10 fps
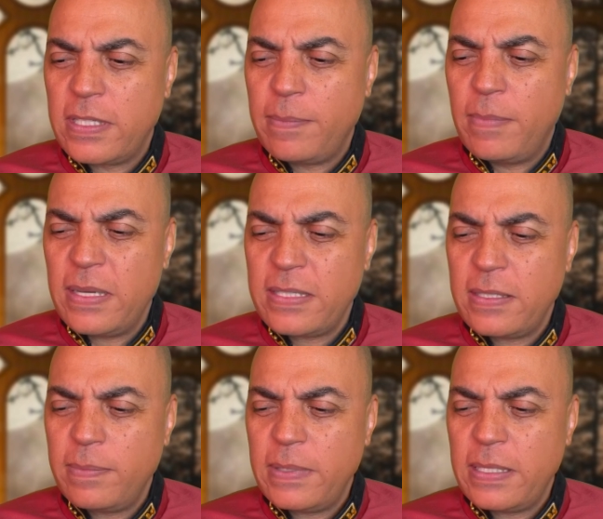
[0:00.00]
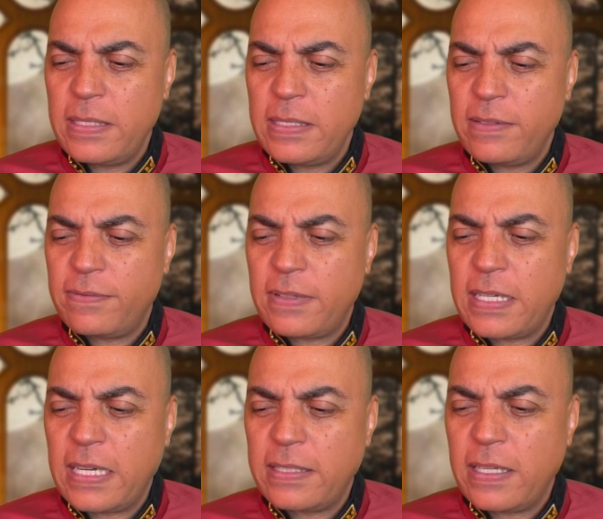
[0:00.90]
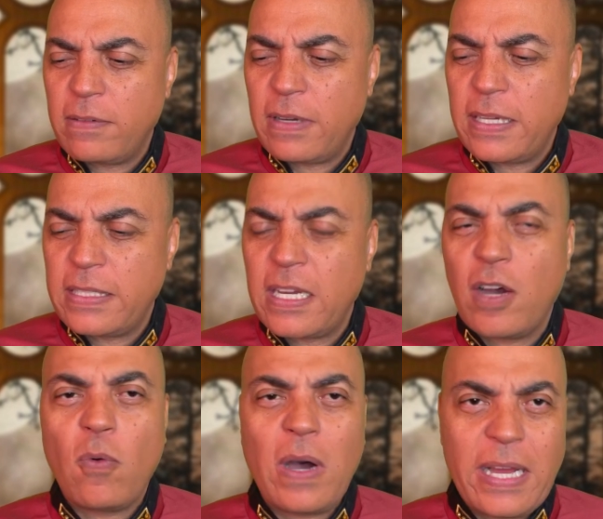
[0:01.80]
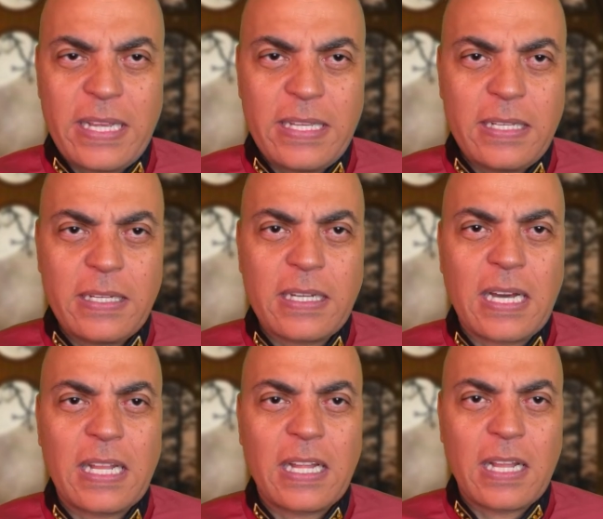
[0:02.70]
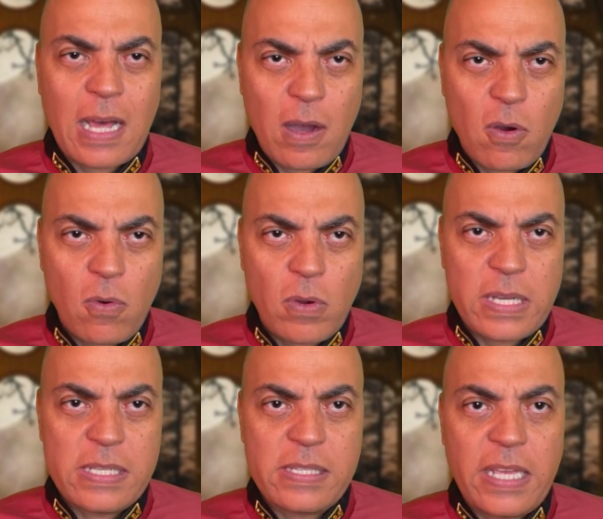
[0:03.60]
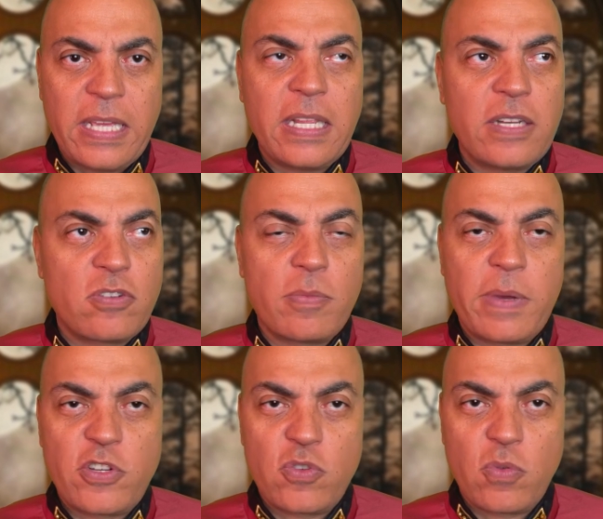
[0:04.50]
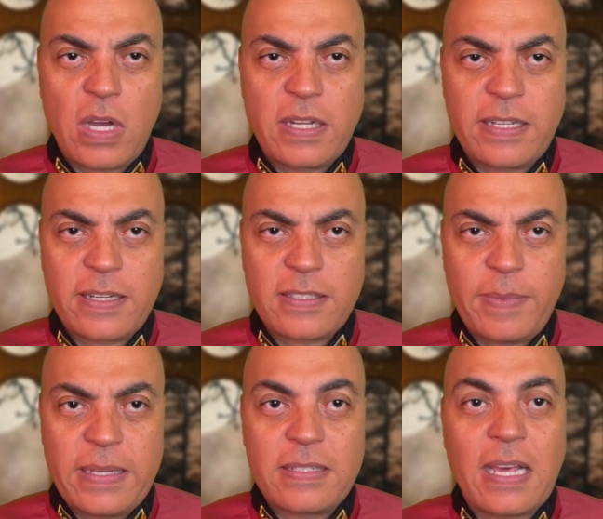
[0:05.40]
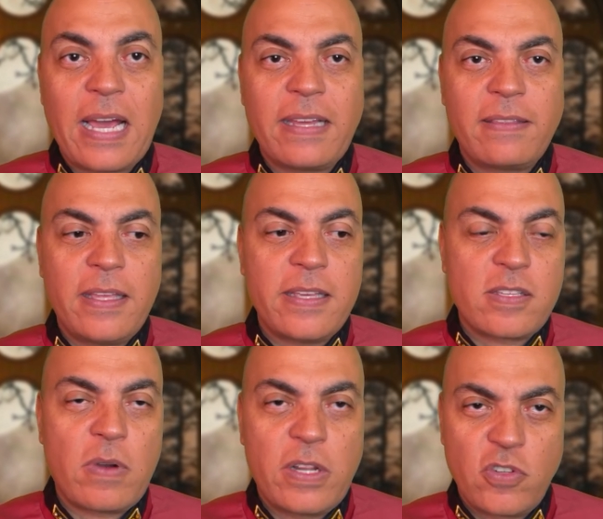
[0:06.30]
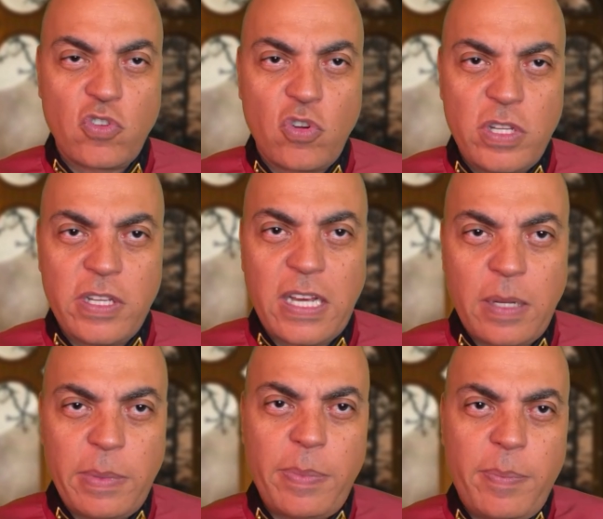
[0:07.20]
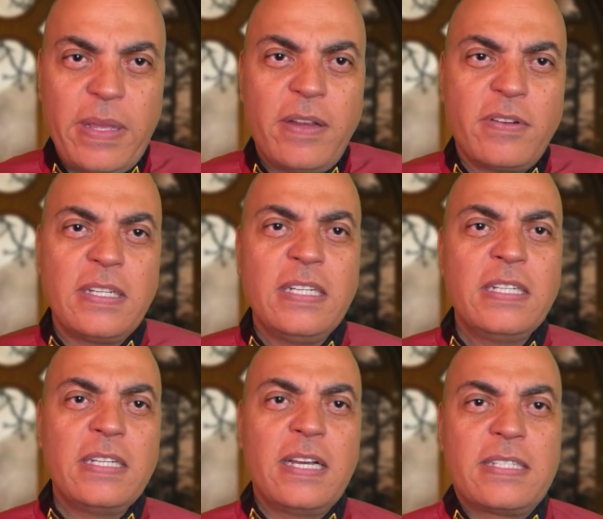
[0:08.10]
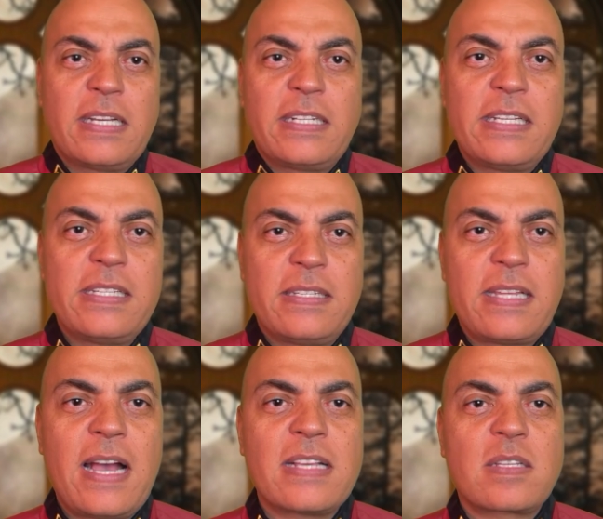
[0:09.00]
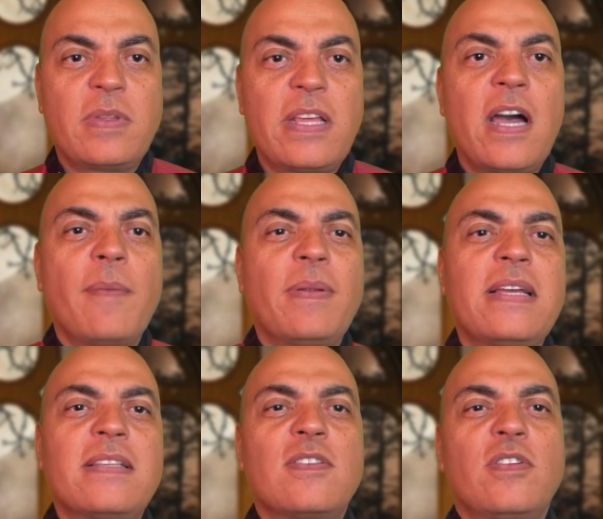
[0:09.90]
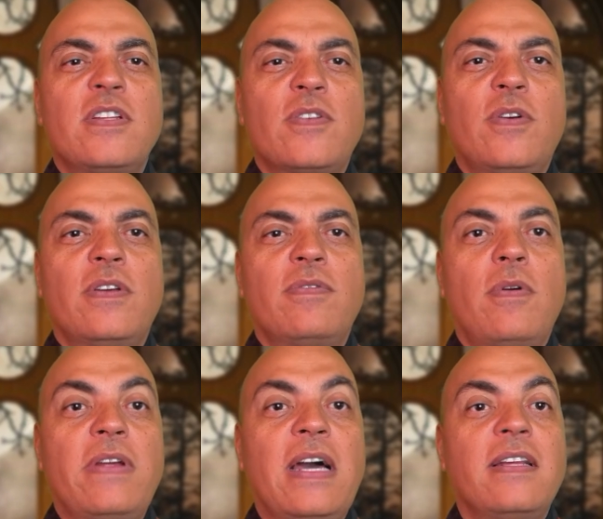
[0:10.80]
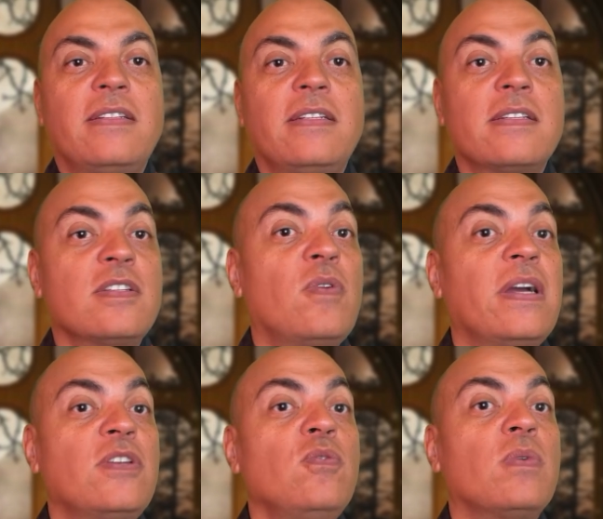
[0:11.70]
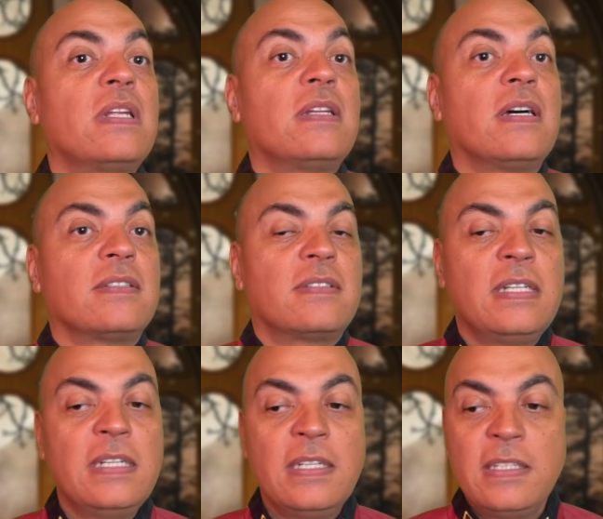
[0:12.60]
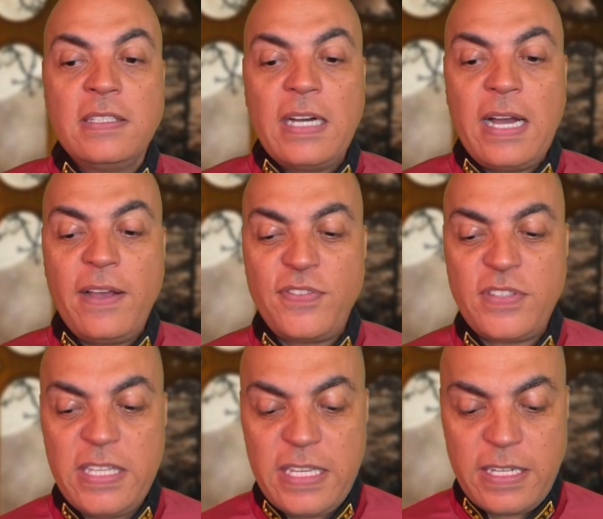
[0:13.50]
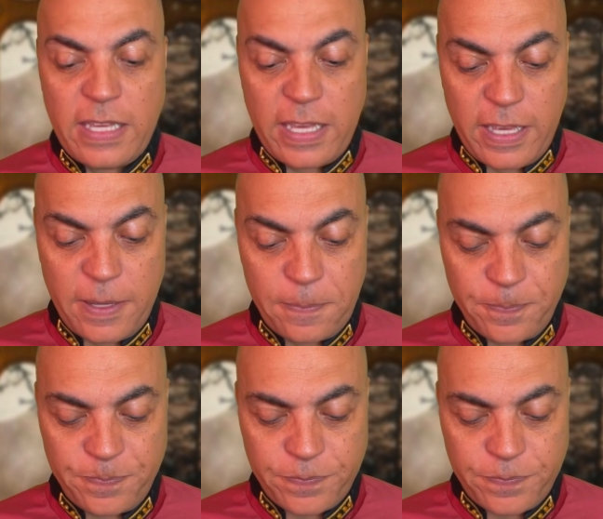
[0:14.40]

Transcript: must have been, if I got that right, Kauai, Kalalao is an interdimensional contact space. The hike there is quite a journey. You got to be prepared. It's not an easy task, but there are places on this earth where reality doesn't quite do what it does. I've seen a